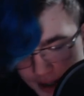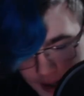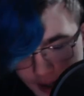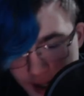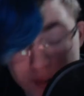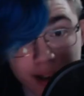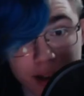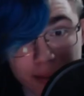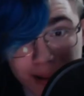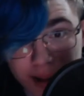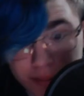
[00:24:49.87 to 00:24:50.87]
sign? I'm a
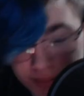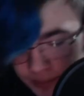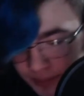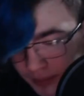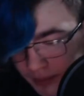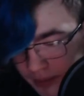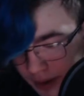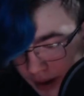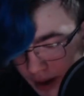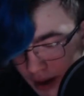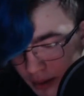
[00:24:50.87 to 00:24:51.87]
Libra.
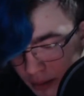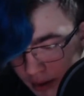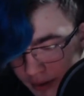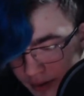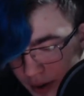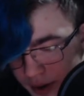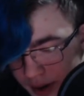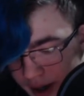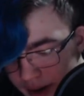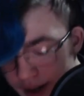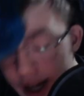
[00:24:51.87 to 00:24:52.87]
What phone do you
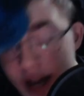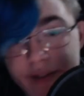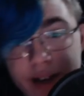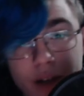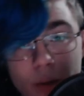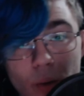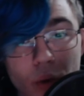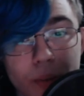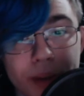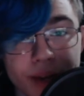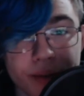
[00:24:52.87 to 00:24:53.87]
have? I have a Google
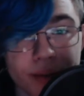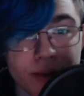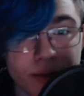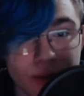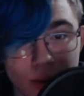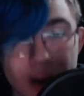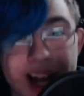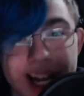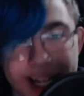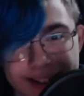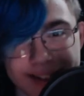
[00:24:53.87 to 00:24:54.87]
Pixel 2
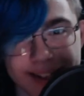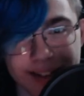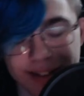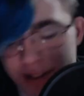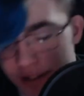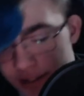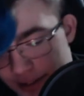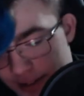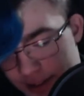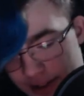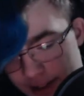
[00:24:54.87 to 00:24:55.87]
XL.
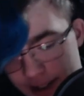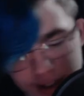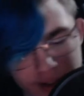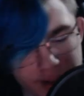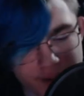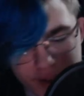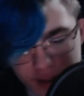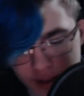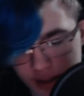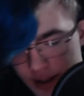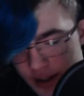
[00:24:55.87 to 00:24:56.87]
Love this thing.
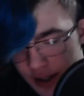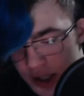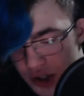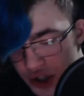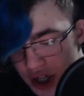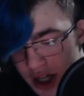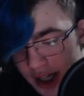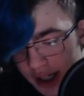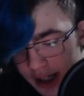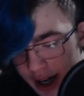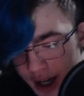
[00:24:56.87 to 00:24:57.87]
Is cheating
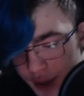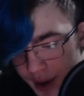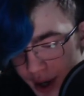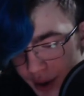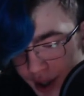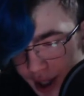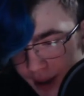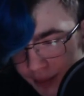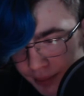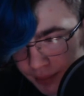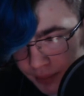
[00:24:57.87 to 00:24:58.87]
in any way okay?
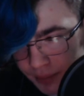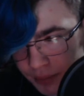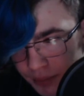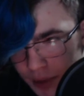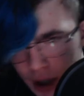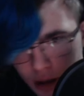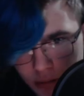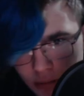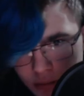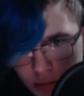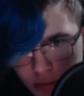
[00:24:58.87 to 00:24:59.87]
No.
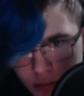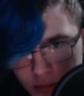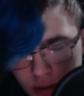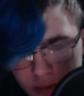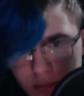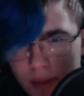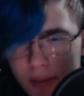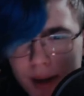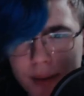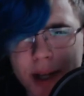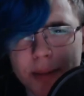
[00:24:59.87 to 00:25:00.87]
But why
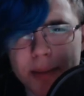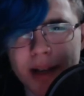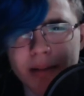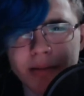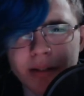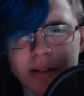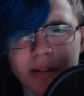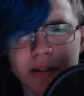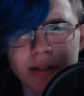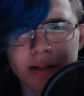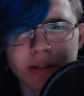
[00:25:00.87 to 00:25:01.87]
would it be?
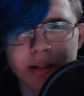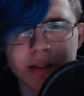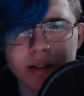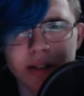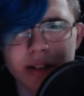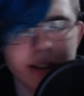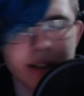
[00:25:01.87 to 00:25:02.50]
You